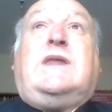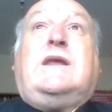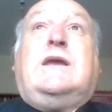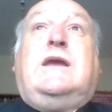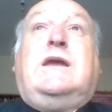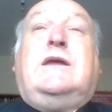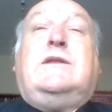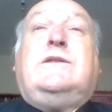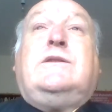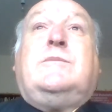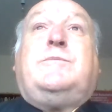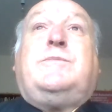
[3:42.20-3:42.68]

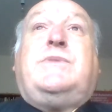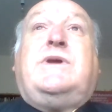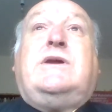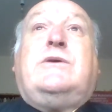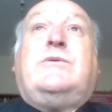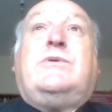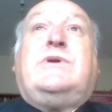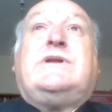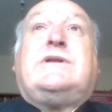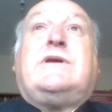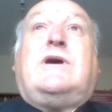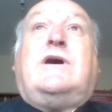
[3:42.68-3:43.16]
in the
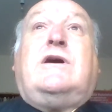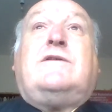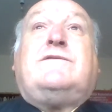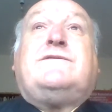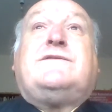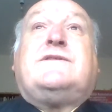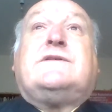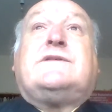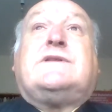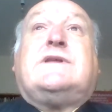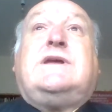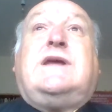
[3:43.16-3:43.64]
period
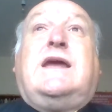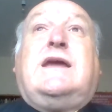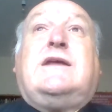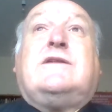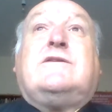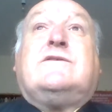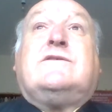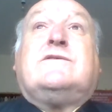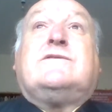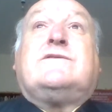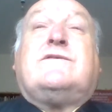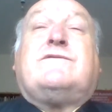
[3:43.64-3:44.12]
after the
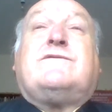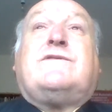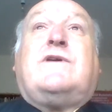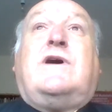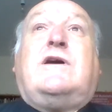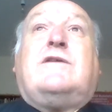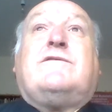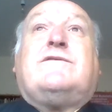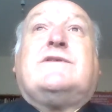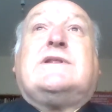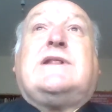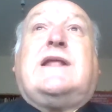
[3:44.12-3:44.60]
end of the
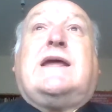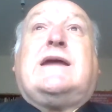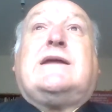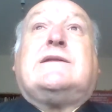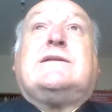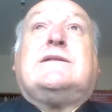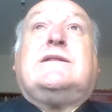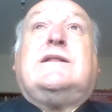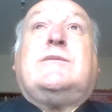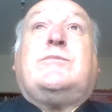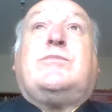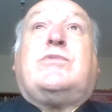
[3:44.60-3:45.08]

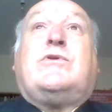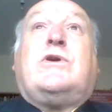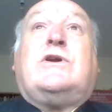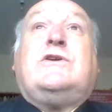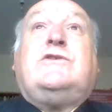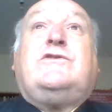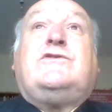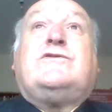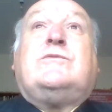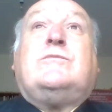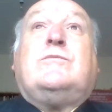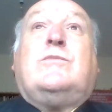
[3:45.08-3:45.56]
Fatherland
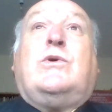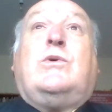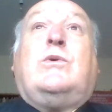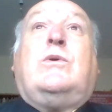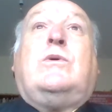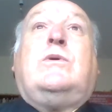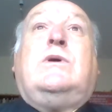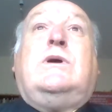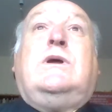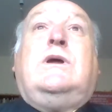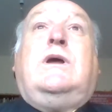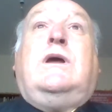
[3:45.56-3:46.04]
Liberation
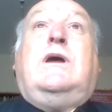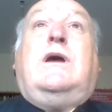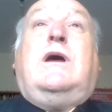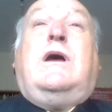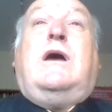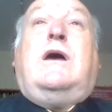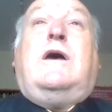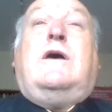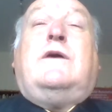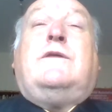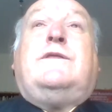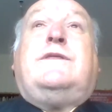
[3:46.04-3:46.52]
War,
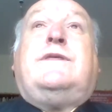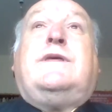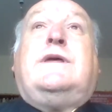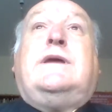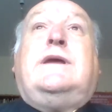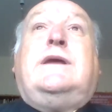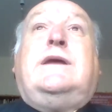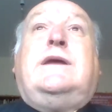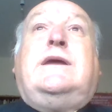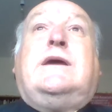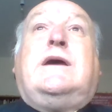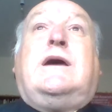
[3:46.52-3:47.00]

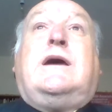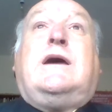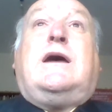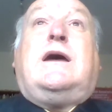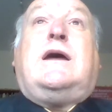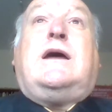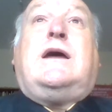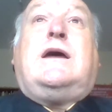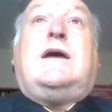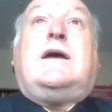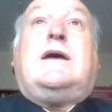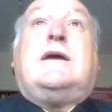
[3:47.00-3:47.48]
the
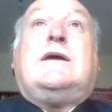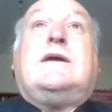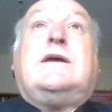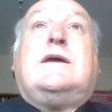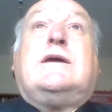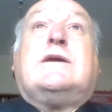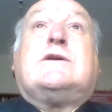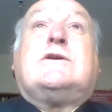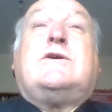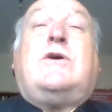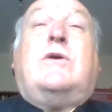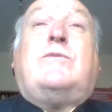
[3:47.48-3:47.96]

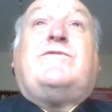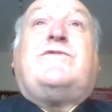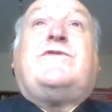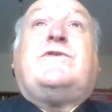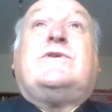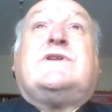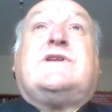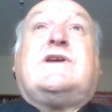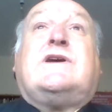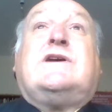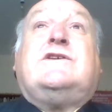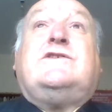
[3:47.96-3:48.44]

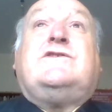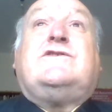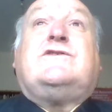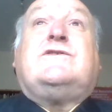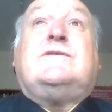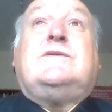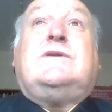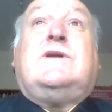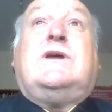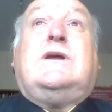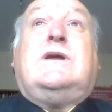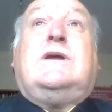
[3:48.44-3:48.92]

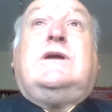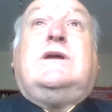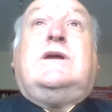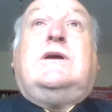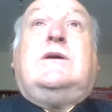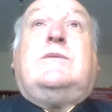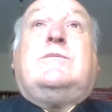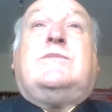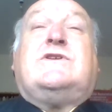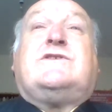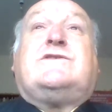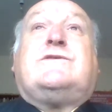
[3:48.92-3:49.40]
confrontation
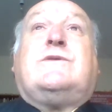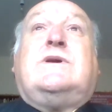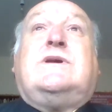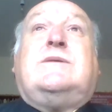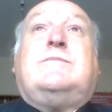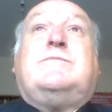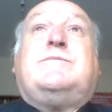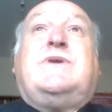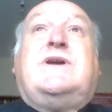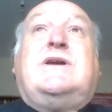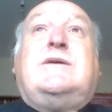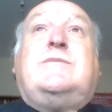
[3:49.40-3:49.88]

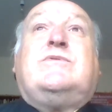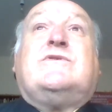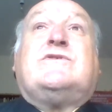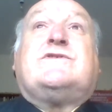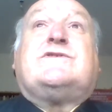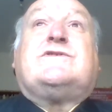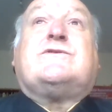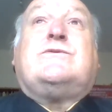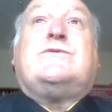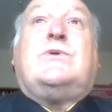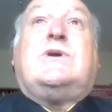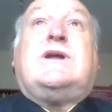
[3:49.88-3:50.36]
between
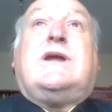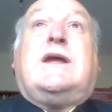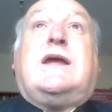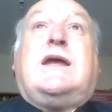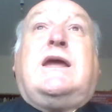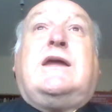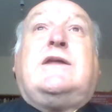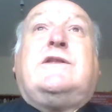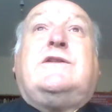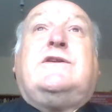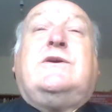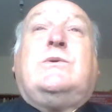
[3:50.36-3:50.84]
People's Korea
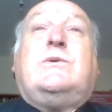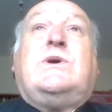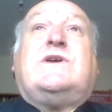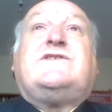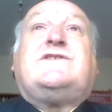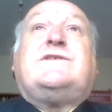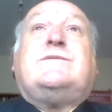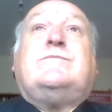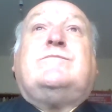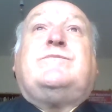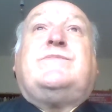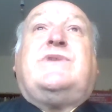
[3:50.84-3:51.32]
and
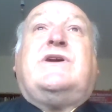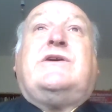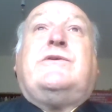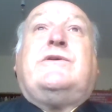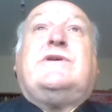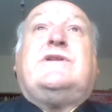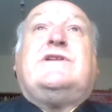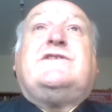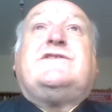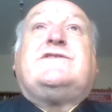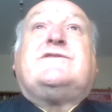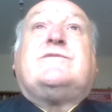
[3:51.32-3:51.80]
US
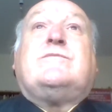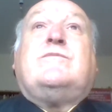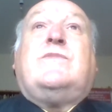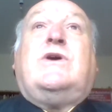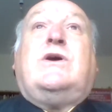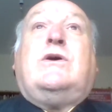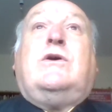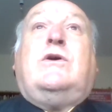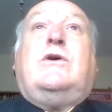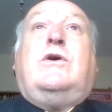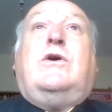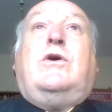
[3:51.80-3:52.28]
imperialism
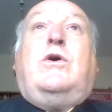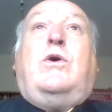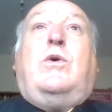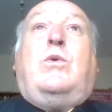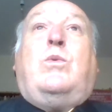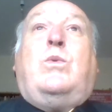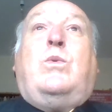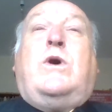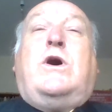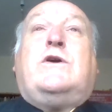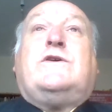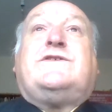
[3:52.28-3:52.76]

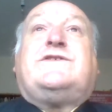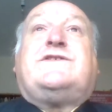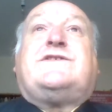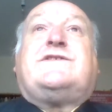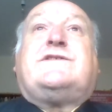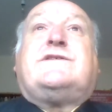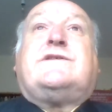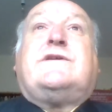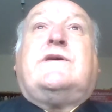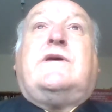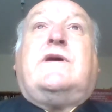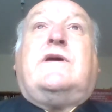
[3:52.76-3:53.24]

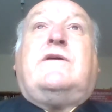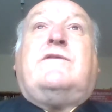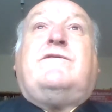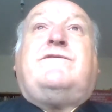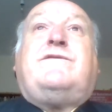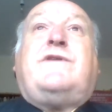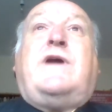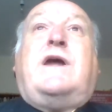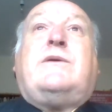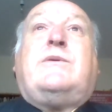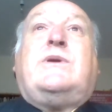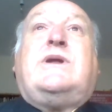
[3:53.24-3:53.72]
was
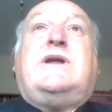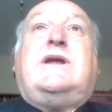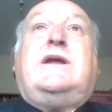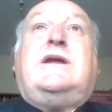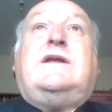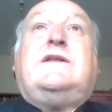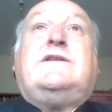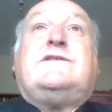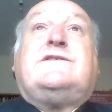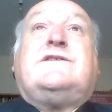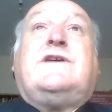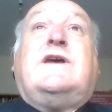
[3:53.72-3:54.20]
very
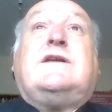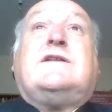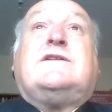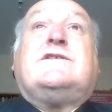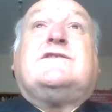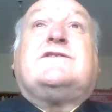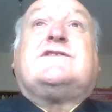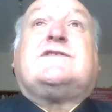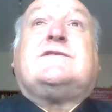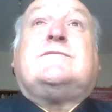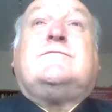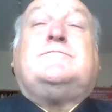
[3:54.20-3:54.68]

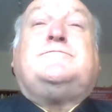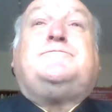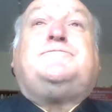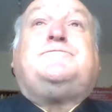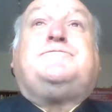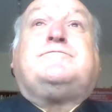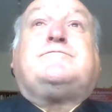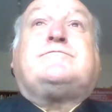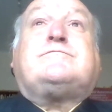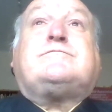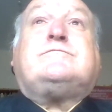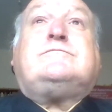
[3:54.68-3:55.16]
intense.
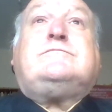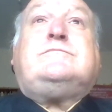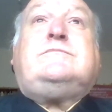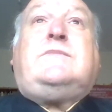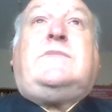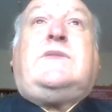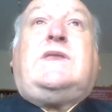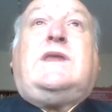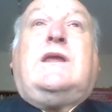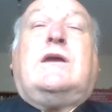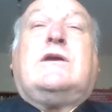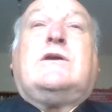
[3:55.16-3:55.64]

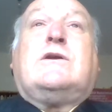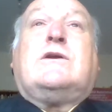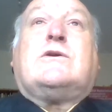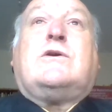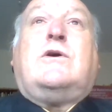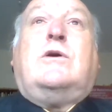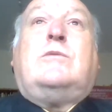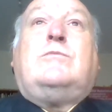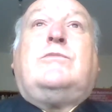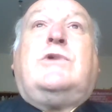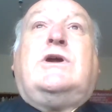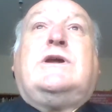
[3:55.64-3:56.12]

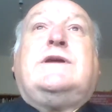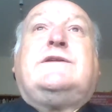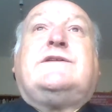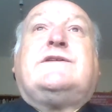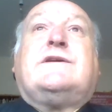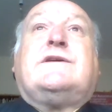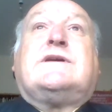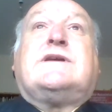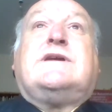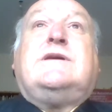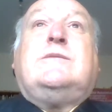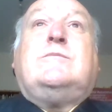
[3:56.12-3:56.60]
Comrade
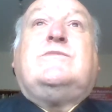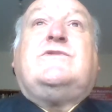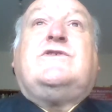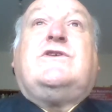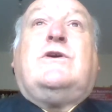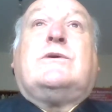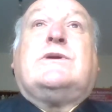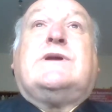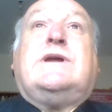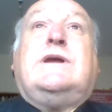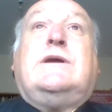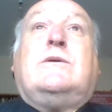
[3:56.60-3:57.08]
Kim
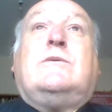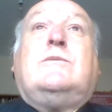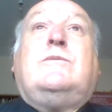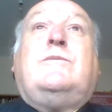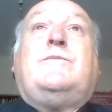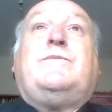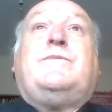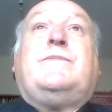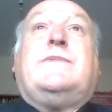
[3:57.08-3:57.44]
Jong-il